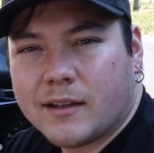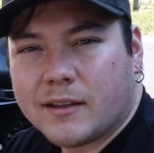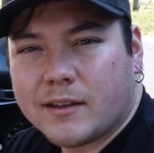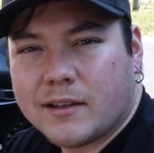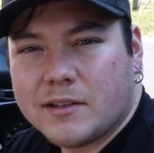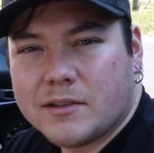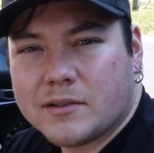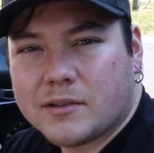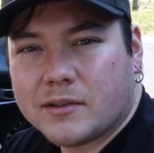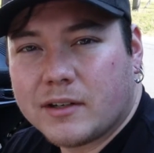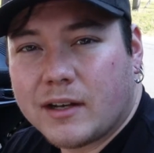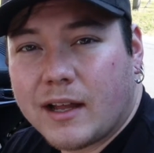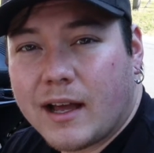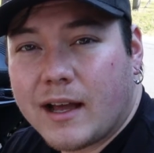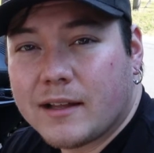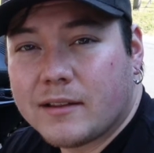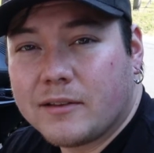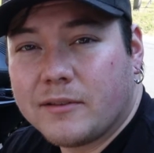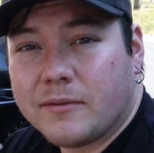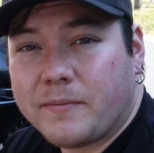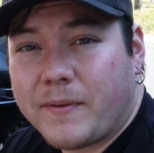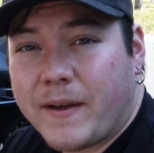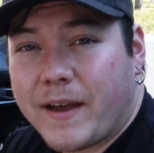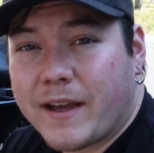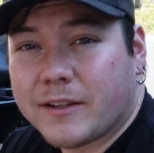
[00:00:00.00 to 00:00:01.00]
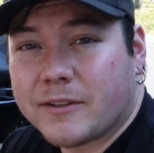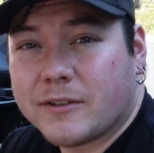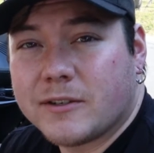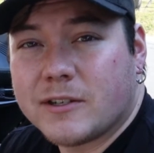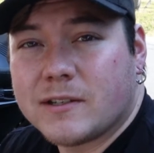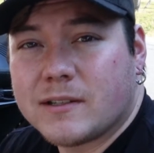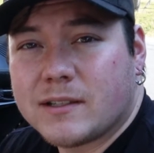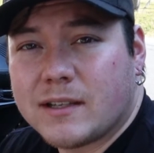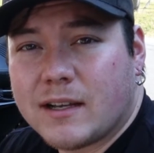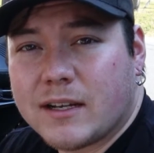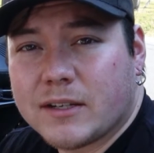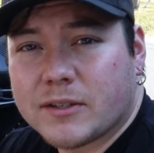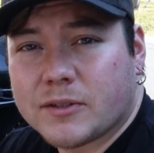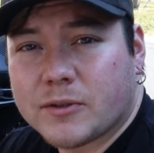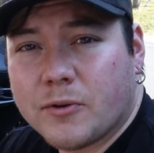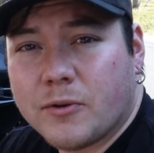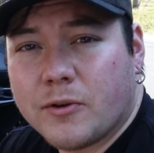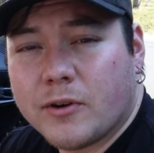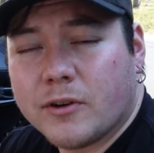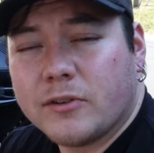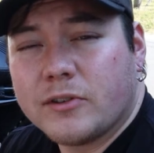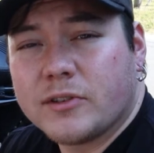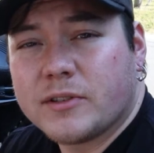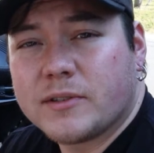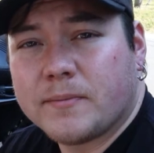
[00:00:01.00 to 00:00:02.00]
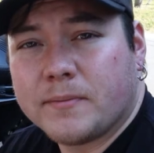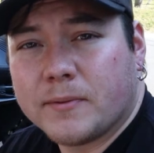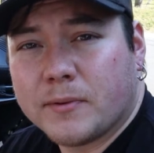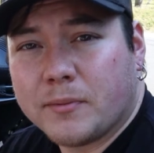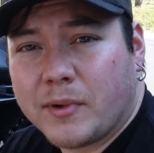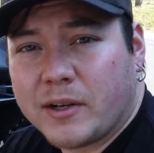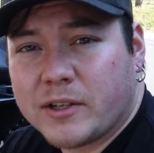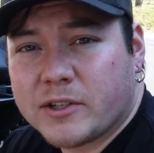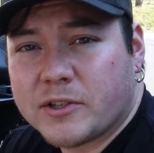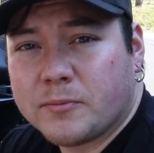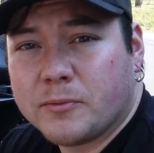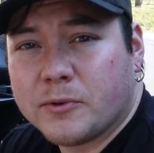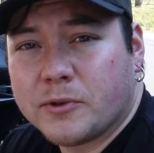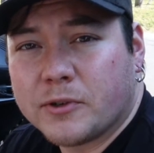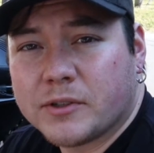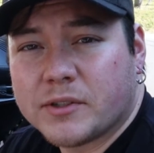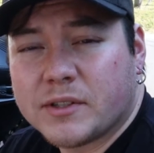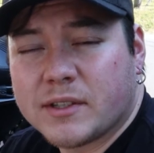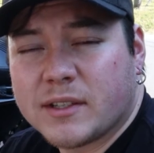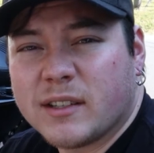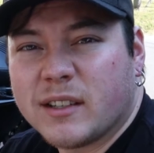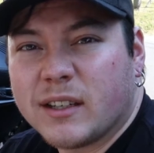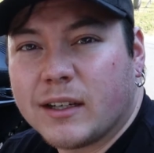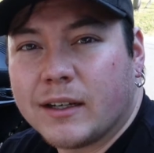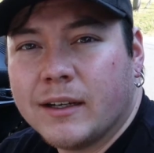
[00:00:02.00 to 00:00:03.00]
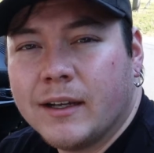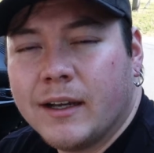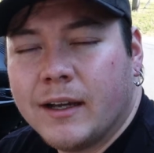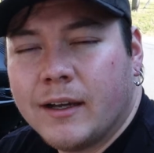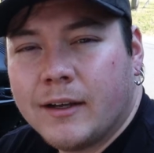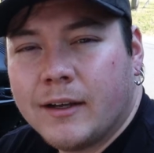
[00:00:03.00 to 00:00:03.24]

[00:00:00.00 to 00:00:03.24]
these are not the factory size coils for my Sportster.